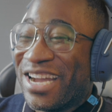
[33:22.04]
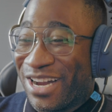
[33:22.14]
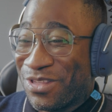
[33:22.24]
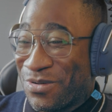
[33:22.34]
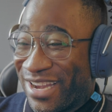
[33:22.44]

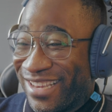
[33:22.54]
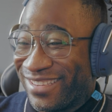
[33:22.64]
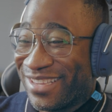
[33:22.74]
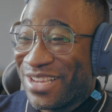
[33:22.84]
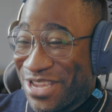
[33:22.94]

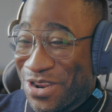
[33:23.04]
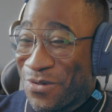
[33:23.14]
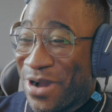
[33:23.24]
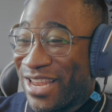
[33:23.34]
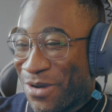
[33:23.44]
otherwise,
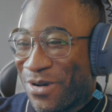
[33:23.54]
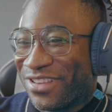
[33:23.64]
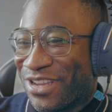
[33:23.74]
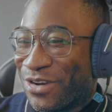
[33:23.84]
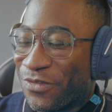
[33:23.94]
while I
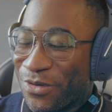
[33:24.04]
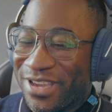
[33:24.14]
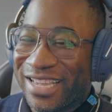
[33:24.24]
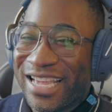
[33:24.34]
wasn't interviewing,